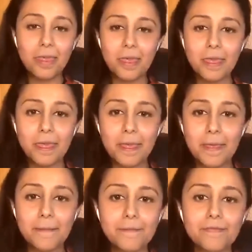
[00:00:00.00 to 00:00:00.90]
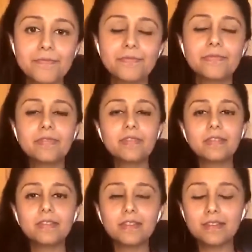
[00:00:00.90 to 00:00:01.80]

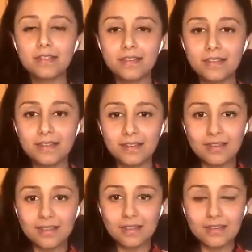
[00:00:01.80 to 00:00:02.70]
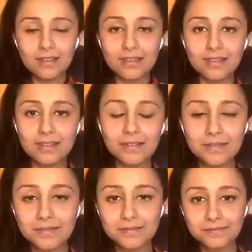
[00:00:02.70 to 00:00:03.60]

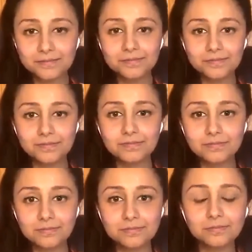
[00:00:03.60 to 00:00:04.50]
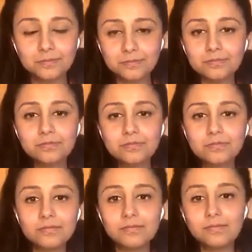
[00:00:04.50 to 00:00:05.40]

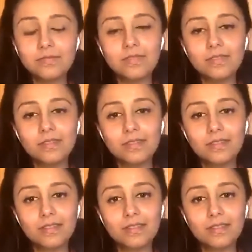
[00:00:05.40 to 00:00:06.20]
(silent)